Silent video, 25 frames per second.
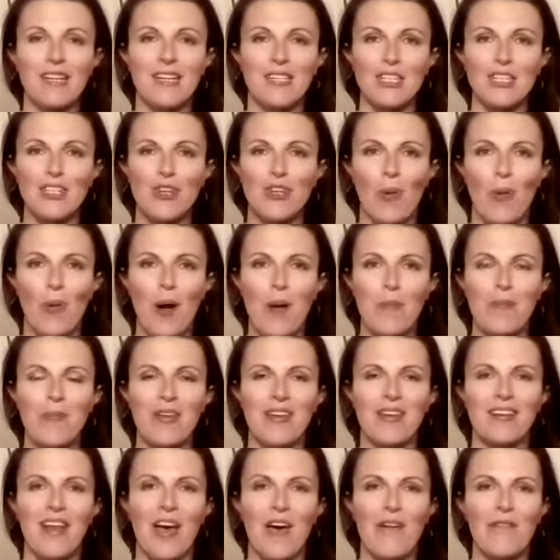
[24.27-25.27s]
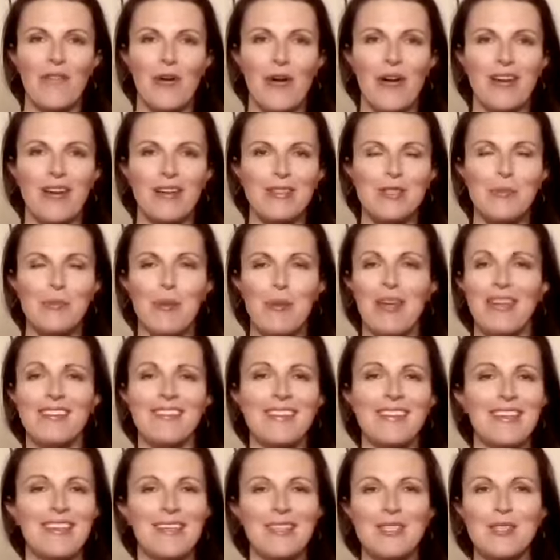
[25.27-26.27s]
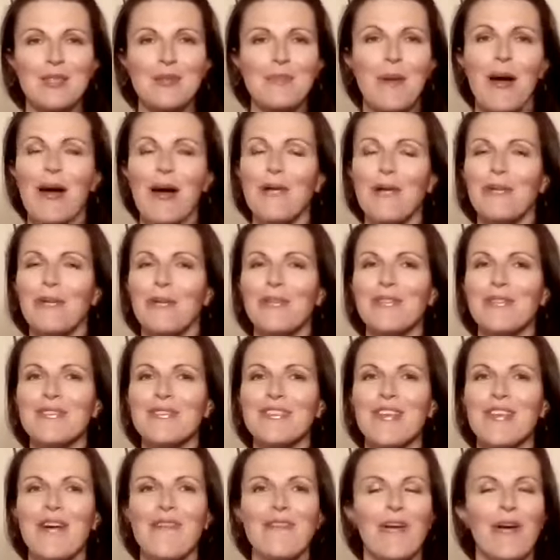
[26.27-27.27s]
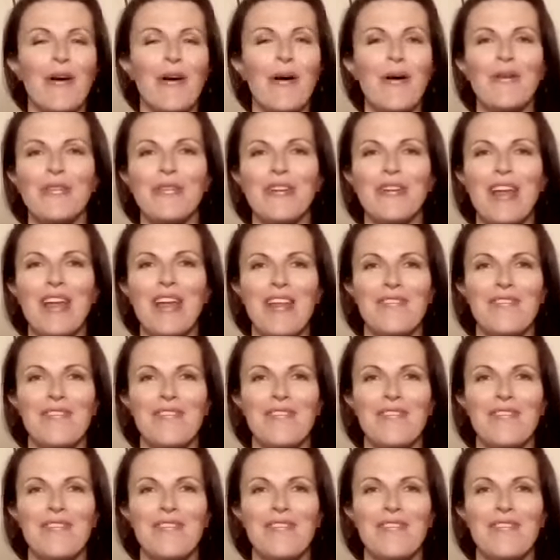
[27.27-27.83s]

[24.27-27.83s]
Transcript: and show up in ever-expanding spirals of our own